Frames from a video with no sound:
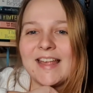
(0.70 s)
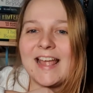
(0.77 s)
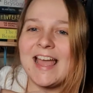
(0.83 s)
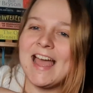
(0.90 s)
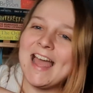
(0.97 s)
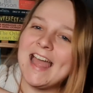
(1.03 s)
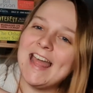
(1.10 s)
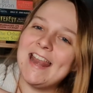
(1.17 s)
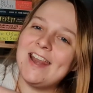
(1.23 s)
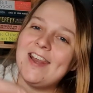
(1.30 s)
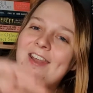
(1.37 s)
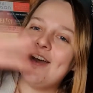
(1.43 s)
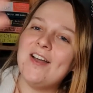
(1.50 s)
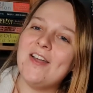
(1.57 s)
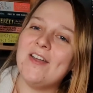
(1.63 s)

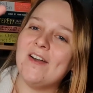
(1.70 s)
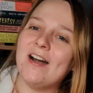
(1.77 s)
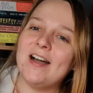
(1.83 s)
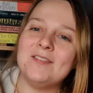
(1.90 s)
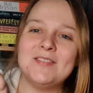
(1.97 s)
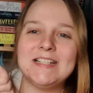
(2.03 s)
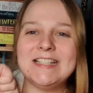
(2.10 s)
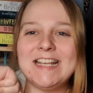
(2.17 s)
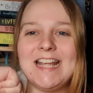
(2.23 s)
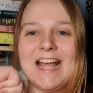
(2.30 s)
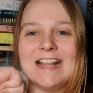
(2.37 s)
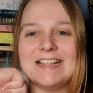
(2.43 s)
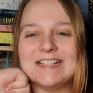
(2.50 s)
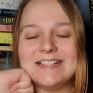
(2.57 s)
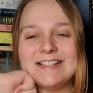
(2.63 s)
Hello, I'm Lizzie
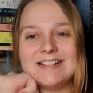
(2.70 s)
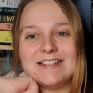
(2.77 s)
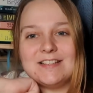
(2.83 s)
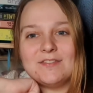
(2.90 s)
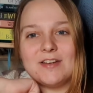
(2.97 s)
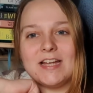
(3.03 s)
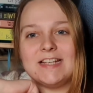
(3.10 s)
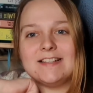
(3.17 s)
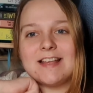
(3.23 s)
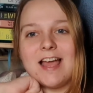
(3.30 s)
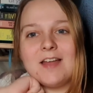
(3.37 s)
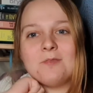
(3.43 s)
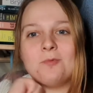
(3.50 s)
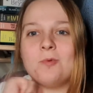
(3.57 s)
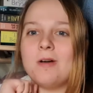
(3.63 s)
and this is Lizzie Reads
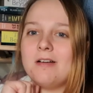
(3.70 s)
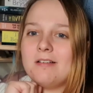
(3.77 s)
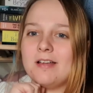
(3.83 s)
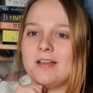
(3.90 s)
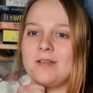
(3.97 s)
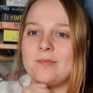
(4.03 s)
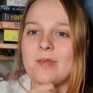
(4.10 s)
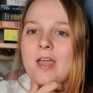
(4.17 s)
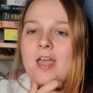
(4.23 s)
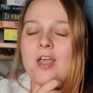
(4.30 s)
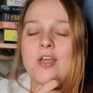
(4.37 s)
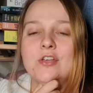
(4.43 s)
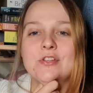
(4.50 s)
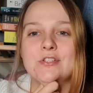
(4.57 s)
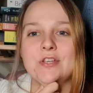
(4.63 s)
and welcome
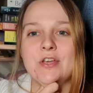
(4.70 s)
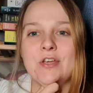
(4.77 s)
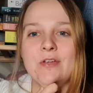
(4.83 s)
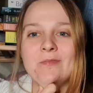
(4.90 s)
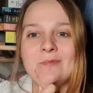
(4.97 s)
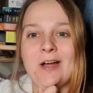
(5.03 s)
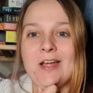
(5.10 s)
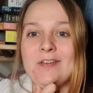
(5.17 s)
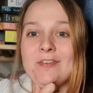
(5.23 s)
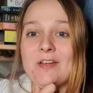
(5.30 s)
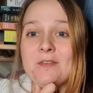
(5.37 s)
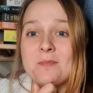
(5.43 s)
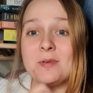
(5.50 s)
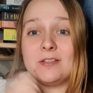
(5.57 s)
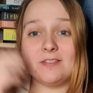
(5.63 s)
to my
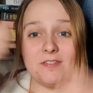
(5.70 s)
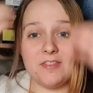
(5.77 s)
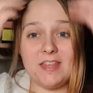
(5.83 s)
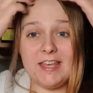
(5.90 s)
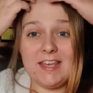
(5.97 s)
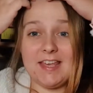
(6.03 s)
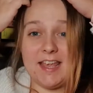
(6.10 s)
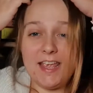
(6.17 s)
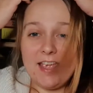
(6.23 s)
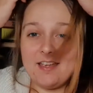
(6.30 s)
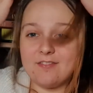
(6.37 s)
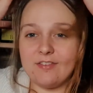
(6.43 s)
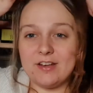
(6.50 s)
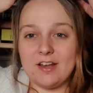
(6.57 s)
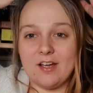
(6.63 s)
favourite books of the year
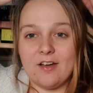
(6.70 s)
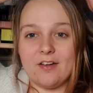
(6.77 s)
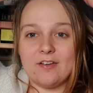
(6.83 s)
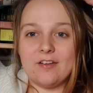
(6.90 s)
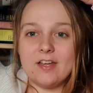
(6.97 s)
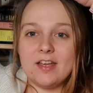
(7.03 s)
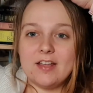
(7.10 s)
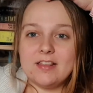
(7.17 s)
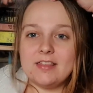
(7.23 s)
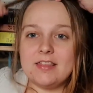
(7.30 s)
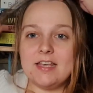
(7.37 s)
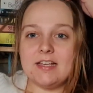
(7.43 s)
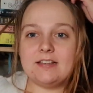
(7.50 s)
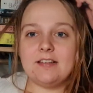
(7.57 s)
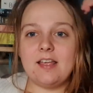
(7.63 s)
video.
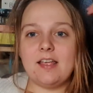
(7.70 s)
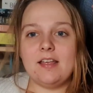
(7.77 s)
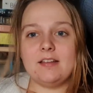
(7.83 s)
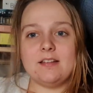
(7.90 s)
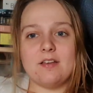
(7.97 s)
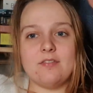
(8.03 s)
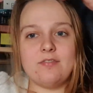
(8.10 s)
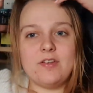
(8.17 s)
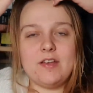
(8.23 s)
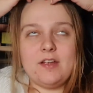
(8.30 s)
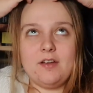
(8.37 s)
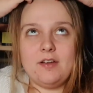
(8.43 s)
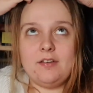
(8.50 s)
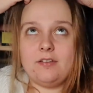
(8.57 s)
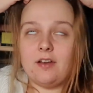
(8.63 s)
This is a
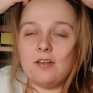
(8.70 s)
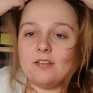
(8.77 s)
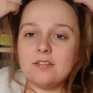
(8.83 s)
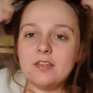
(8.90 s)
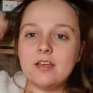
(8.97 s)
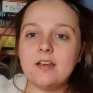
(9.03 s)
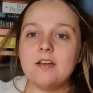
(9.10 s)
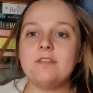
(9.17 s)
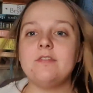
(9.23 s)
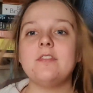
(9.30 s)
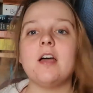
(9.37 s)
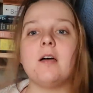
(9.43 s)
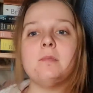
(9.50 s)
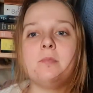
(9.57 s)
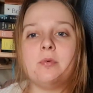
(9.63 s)
video I don't think I've
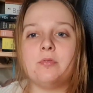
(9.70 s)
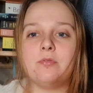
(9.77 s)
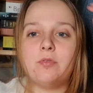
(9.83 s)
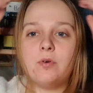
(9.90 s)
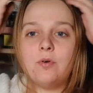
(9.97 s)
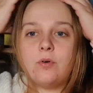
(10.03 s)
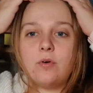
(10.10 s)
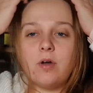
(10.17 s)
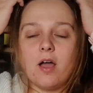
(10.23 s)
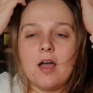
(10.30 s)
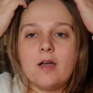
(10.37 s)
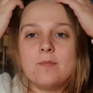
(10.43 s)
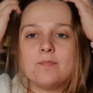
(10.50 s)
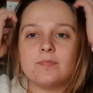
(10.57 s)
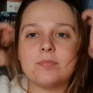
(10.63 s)
done before.
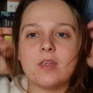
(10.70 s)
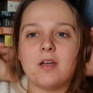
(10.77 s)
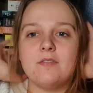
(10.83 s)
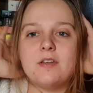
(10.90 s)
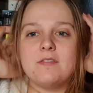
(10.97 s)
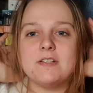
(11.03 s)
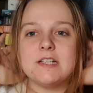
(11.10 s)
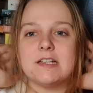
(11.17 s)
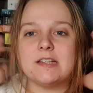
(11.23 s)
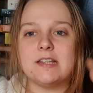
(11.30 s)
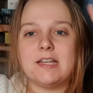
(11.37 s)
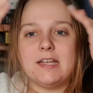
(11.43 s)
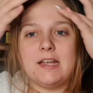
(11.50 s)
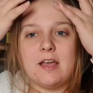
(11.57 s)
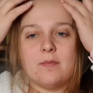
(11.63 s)
I've never done
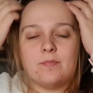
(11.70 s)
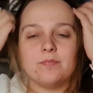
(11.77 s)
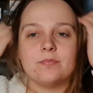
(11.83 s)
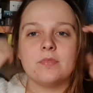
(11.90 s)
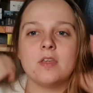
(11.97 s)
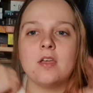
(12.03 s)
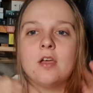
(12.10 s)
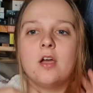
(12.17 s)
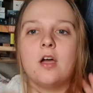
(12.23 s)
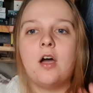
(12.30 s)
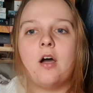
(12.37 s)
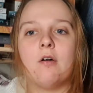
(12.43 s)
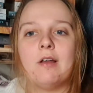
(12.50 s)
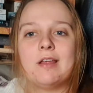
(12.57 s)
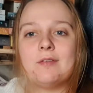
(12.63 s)

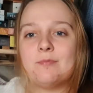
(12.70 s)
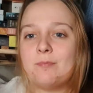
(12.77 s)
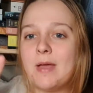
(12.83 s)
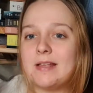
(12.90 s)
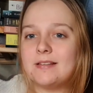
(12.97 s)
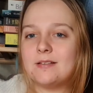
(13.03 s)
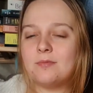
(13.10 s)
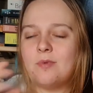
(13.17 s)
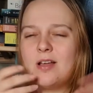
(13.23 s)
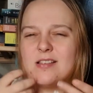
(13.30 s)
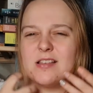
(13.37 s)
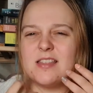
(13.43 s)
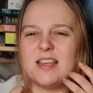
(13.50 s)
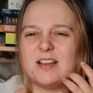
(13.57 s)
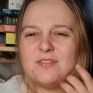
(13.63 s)
the best and worst. I
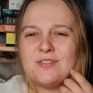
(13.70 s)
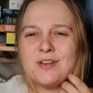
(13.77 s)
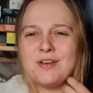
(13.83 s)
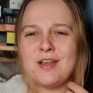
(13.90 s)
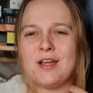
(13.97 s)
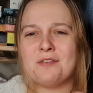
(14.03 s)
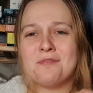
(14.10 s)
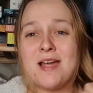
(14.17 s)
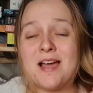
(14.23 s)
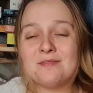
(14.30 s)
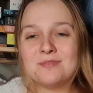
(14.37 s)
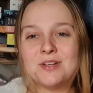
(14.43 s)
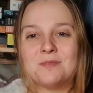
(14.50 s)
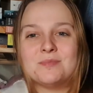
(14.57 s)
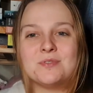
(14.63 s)
think I've done like a
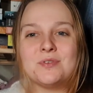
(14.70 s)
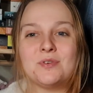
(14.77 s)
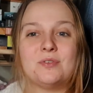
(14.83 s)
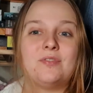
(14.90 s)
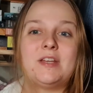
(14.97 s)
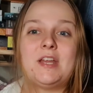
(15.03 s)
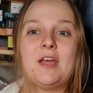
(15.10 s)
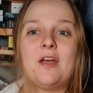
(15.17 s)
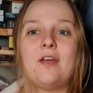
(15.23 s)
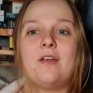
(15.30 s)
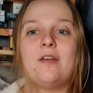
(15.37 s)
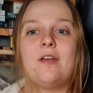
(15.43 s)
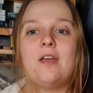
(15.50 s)
roundup sort of video.